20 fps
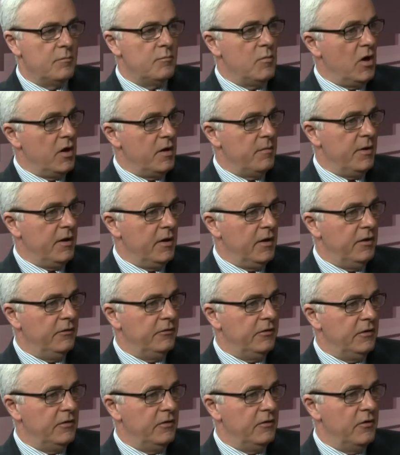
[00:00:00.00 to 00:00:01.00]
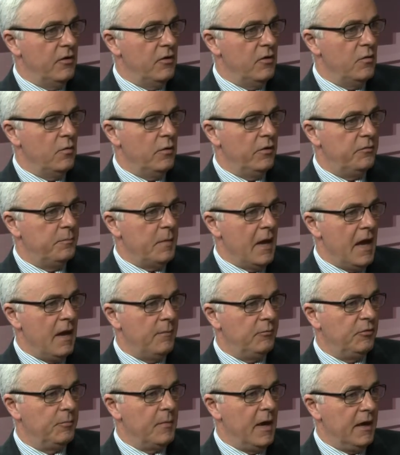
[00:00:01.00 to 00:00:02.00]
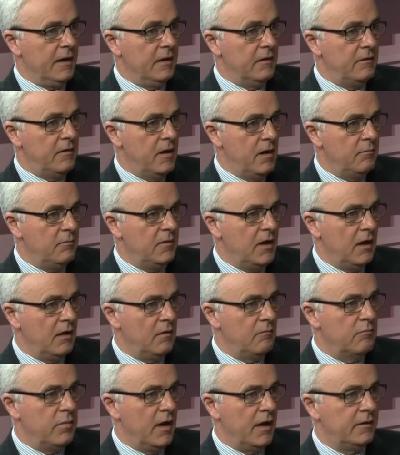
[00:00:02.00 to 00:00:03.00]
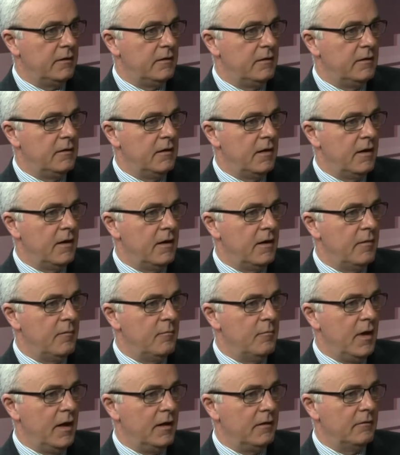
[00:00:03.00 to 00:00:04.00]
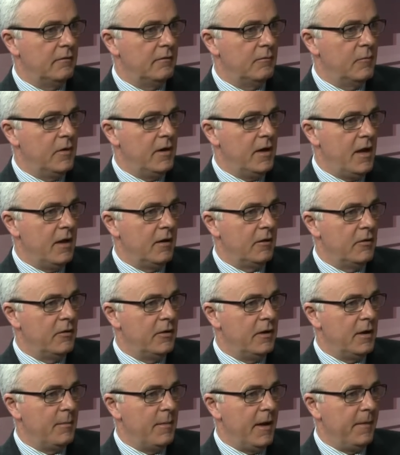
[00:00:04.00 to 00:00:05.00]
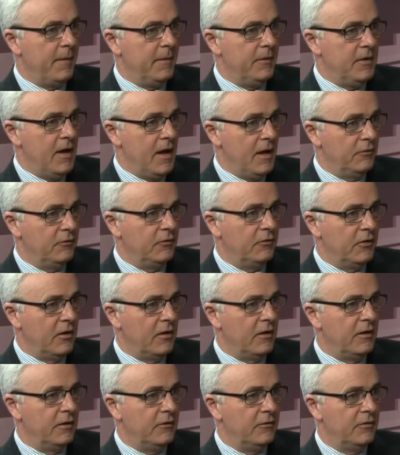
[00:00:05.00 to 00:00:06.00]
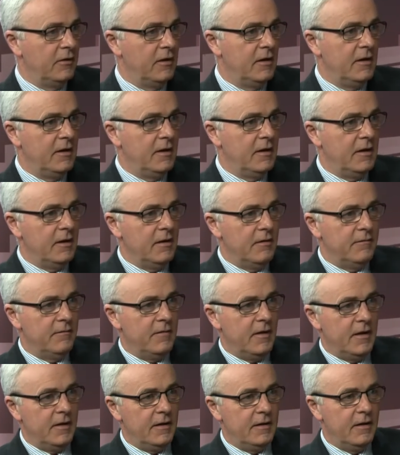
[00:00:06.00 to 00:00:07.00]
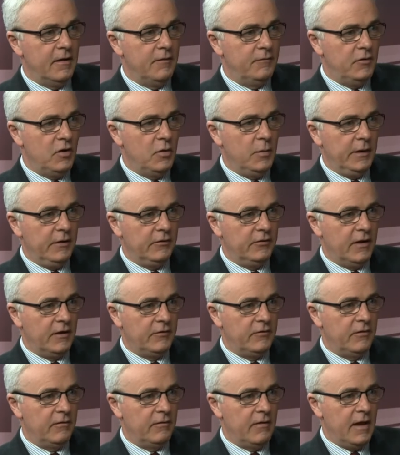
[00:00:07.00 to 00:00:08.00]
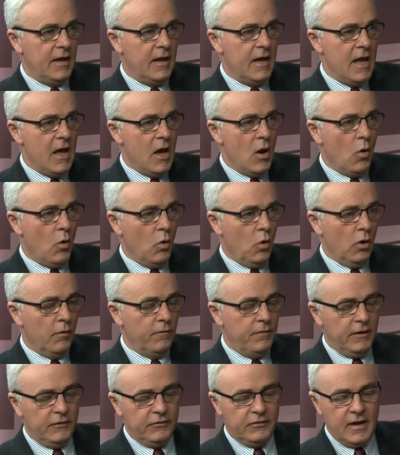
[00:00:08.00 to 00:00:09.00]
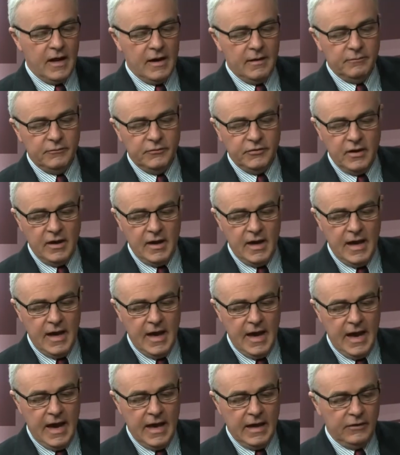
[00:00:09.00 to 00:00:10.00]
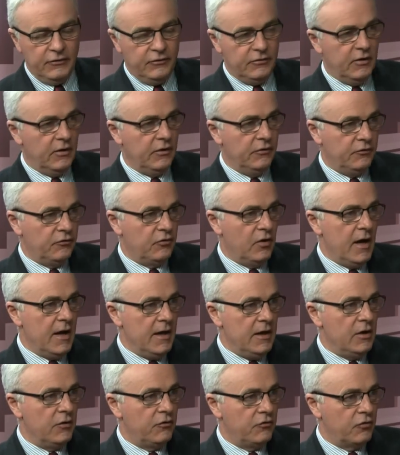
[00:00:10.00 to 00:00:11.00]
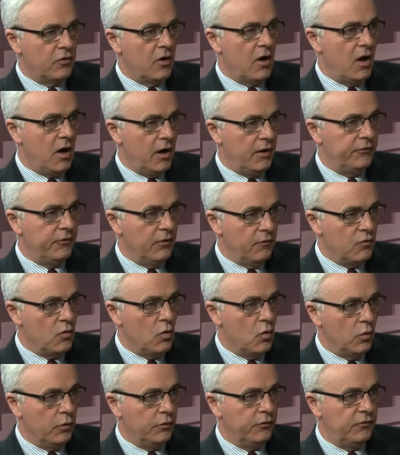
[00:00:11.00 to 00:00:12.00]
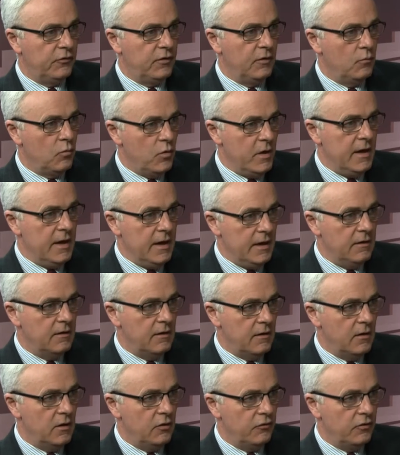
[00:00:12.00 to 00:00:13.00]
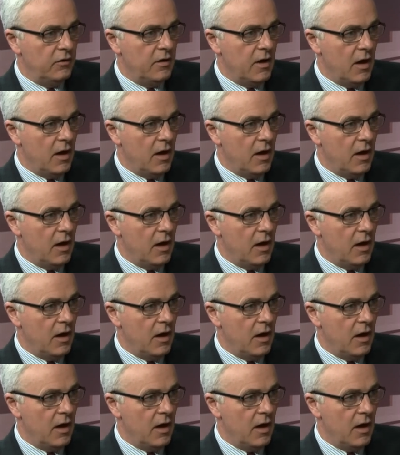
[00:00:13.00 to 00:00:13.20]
it might have been easy to do, which perhaps made it tempting, but we're now learning about the downsides of doing such a thing. All of this comes as Australia tries, of course, to win Indonesian